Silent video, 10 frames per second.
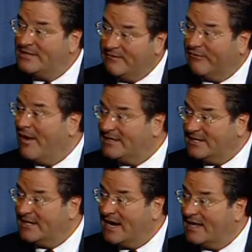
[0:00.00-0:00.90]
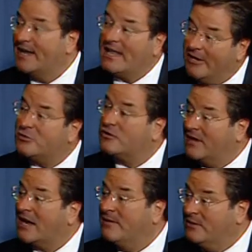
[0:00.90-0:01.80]
and friends in Connecticut, here's what you've
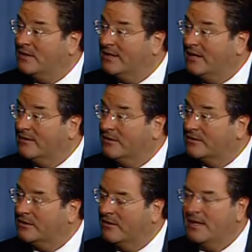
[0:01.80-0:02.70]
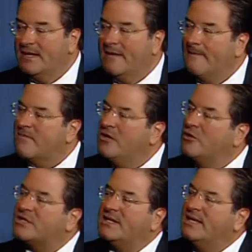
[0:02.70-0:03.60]
got to be doing down there too.
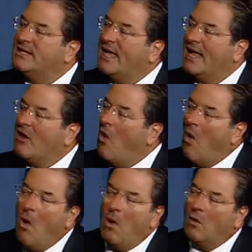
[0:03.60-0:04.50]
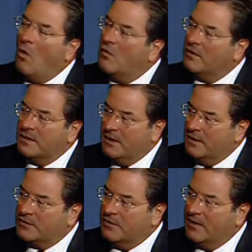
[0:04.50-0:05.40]
You're seeing that all over the
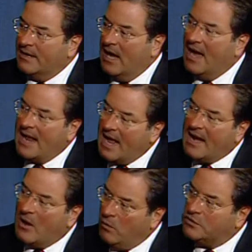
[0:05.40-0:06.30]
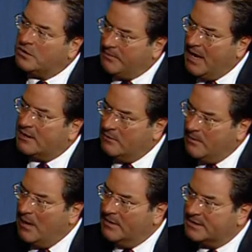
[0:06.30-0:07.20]
country right now. And I will jump back to the
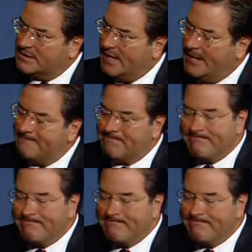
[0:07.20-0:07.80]
Republican side.